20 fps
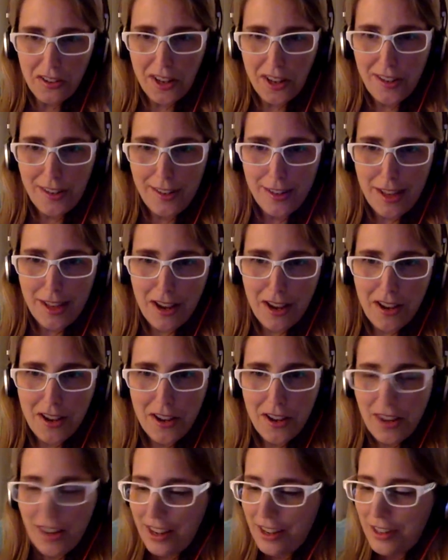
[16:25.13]
let's
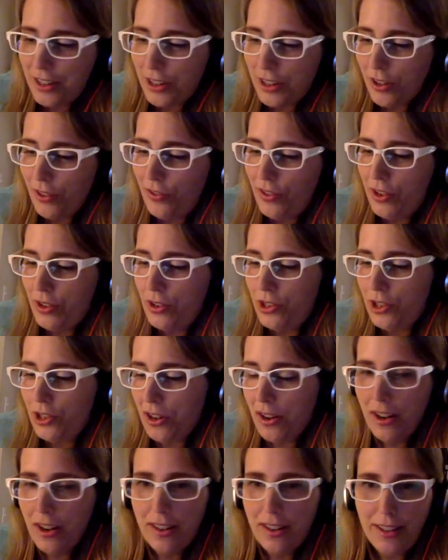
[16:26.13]
think into the
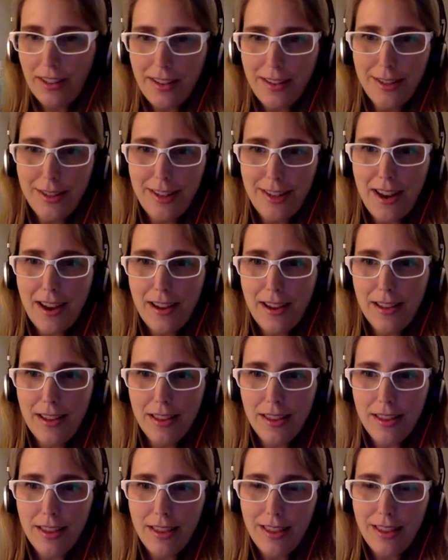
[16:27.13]
future and let's say
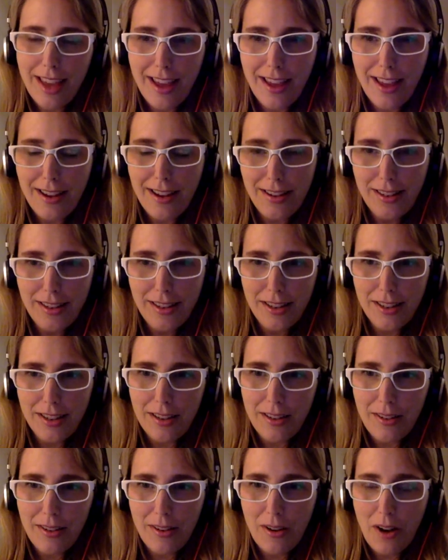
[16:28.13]
that that uh,